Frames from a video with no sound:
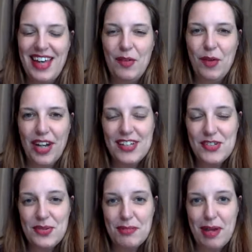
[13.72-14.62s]
What I
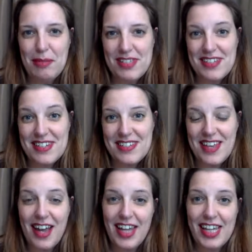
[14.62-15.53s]
do in my business,
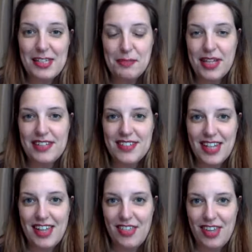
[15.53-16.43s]
I explain
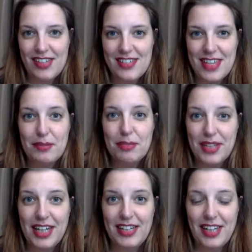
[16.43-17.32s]
techie things in plain
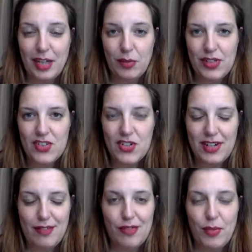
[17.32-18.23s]
language so
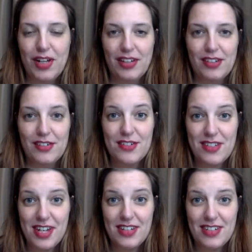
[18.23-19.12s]
that everyone can
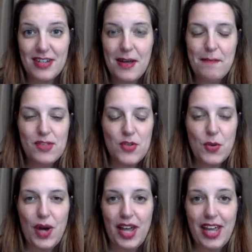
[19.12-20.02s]
understand.
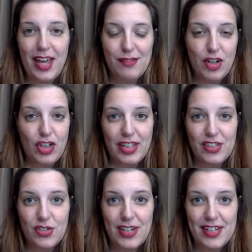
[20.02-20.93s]
So I have online
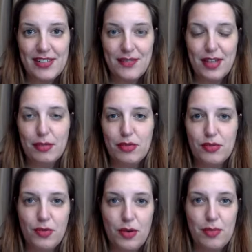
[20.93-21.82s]
trainings available
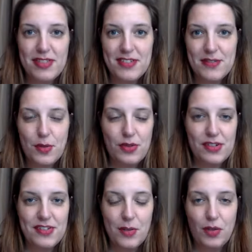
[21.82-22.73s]
for business
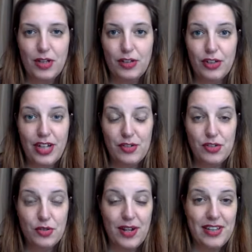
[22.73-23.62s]
owners that want to learn how
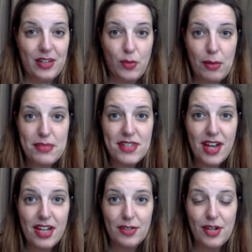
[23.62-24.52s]
to create their
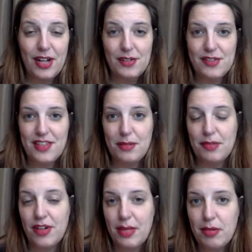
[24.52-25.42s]
website or how to set up
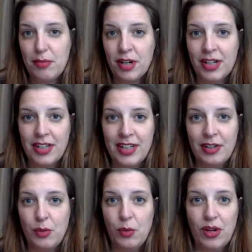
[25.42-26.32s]
their email
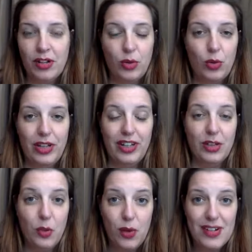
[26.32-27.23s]
marketing or an online
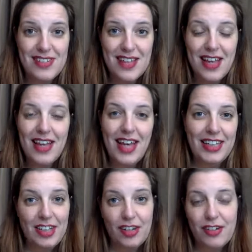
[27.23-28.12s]
course.
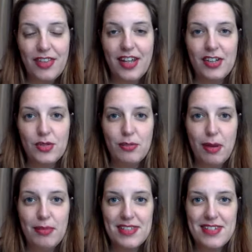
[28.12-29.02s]
And the other thing I do in
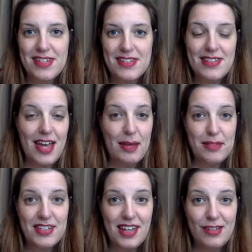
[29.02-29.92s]
my business,
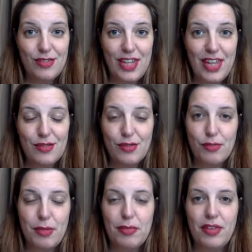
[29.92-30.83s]
I'm a tech VA for
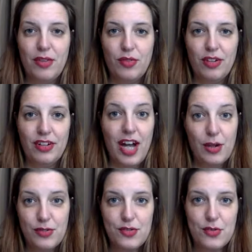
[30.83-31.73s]
people that rather
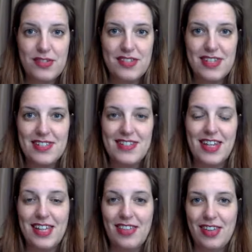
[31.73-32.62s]
outsource these
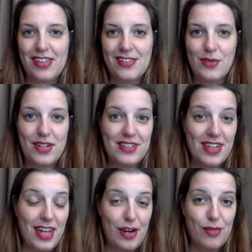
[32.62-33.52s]
techie things. So I
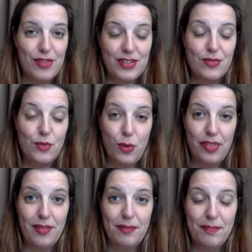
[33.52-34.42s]
take care of it for
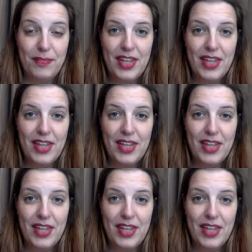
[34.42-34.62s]
them.